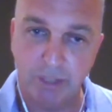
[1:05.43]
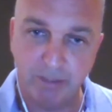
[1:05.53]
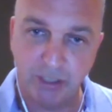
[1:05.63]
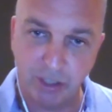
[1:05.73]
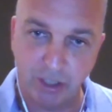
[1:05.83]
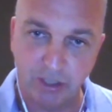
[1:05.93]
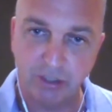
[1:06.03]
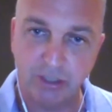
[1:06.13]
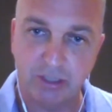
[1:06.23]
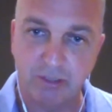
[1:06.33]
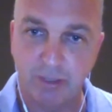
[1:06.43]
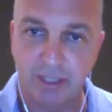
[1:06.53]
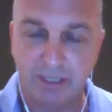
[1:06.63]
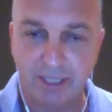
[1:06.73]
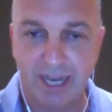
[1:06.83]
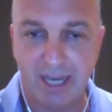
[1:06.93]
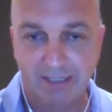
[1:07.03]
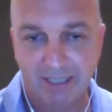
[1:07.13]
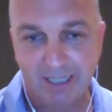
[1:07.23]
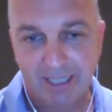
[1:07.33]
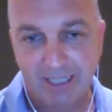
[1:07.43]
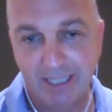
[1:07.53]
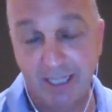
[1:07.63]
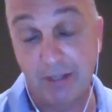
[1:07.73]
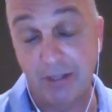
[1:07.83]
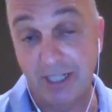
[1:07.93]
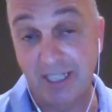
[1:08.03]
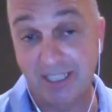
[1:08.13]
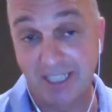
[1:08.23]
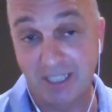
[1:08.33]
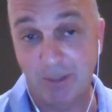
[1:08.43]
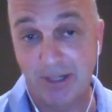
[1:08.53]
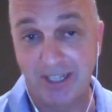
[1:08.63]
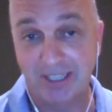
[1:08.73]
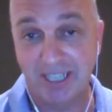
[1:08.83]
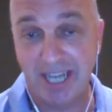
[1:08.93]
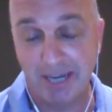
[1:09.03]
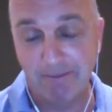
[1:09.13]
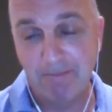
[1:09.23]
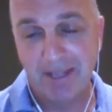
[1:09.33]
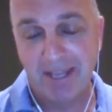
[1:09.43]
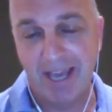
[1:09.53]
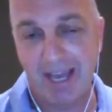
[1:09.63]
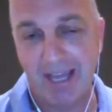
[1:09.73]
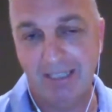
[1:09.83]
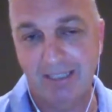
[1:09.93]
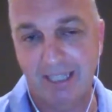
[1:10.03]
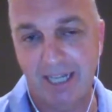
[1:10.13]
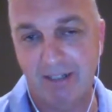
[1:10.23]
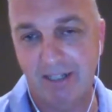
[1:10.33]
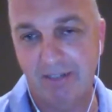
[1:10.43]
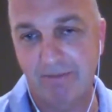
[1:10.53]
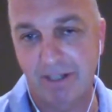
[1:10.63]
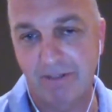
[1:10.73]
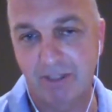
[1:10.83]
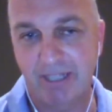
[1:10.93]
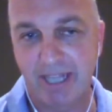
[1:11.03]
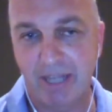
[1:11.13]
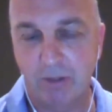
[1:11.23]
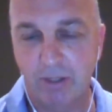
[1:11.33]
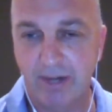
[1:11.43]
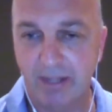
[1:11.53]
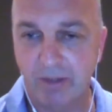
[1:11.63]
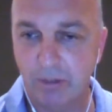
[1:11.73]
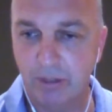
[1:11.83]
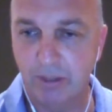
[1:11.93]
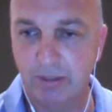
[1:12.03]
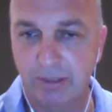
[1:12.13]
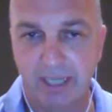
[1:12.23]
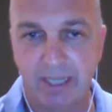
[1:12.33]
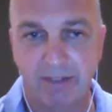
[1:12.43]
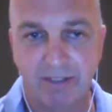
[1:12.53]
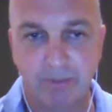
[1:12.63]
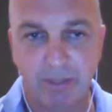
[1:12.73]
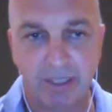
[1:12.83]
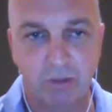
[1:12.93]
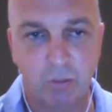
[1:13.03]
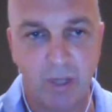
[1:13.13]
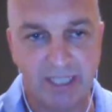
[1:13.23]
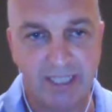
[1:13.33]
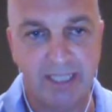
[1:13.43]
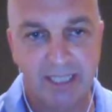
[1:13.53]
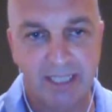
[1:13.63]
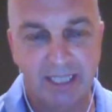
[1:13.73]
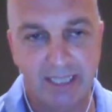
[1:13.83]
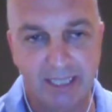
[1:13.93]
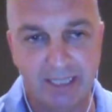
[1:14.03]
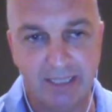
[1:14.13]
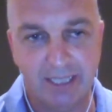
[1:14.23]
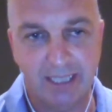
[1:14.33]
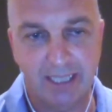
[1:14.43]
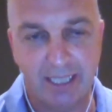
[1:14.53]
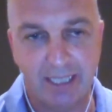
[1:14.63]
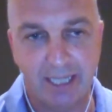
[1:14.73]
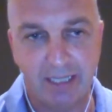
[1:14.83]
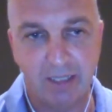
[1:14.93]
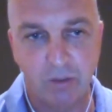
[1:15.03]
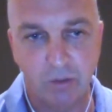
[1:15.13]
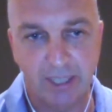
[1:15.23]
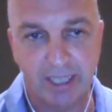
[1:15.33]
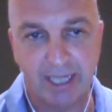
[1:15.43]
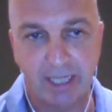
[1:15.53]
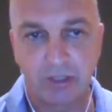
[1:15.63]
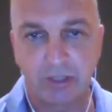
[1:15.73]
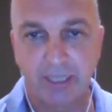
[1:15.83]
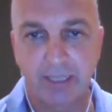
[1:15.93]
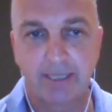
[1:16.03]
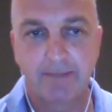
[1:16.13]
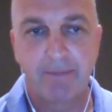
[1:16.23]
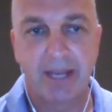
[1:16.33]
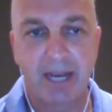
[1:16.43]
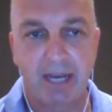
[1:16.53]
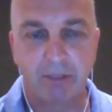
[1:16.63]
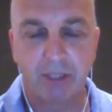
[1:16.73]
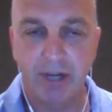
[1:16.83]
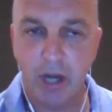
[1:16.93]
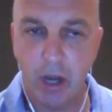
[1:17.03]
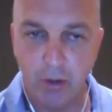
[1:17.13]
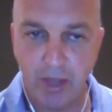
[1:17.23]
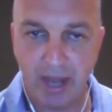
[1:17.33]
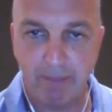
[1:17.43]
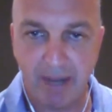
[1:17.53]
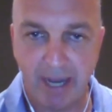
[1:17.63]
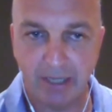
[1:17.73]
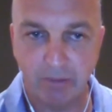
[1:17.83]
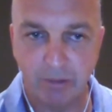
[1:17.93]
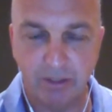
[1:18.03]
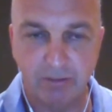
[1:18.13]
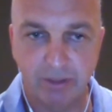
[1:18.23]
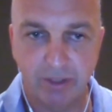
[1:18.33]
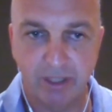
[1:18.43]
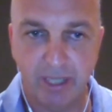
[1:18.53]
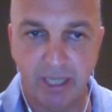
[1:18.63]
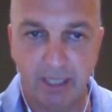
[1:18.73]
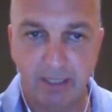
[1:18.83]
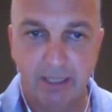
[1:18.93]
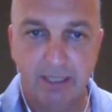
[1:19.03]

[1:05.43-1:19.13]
I'm a geologist with nearly 30 years experience now, and I've spent that all around the world. I've spent 20 years nearly in the Nordic countries, so I know that part of the world very well.